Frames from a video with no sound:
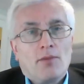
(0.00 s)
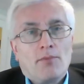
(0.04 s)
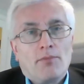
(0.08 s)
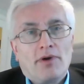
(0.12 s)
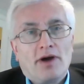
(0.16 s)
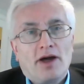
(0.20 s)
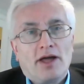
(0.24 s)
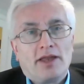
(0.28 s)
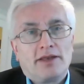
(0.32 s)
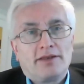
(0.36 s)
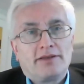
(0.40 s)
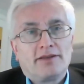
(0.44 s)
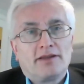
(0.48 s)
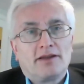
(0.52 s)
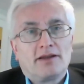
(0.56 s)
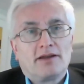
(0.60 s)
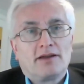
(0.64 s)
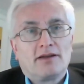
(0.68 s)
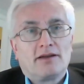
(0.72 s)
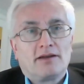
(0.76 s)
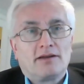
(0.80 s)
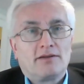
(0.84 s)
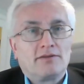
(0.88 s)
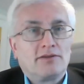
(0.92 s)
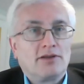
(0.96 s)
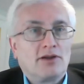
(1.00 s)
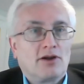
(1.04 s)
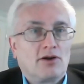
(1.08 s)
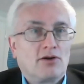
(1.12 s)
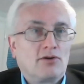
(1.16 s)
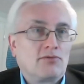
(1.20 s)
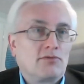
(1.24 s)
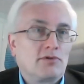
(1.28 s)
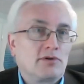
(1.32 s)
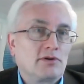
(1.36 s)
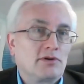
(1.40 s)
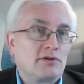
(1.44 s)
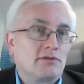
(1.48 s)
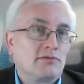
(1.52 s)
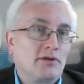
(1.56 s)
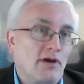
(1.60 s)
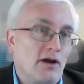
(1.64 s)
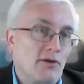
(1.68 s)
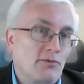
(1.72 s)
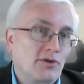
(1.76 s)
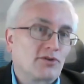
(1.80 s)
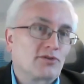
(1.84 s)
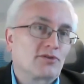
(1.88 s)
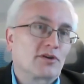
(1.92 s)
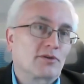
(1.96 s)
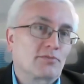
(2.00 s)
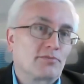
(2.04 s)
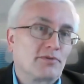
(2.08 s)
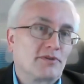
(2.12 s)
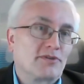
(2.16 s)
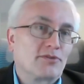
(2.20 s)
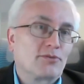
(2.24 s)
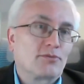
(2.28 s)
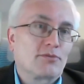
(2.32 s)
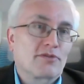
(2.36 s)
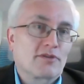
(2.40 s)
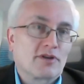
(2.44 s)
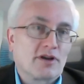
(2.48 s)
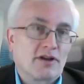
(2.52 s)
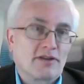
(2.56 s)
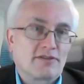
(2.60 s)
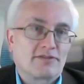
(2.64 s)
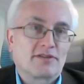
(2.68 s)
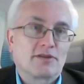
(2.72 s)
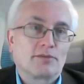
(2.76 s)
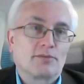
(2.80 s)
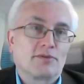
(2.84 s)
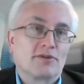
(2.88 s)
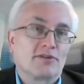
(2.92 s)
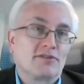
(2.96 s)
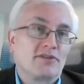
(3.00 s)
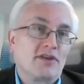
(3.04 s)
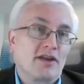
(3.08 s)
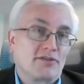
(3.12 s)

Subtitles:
But how we conduct business with customers,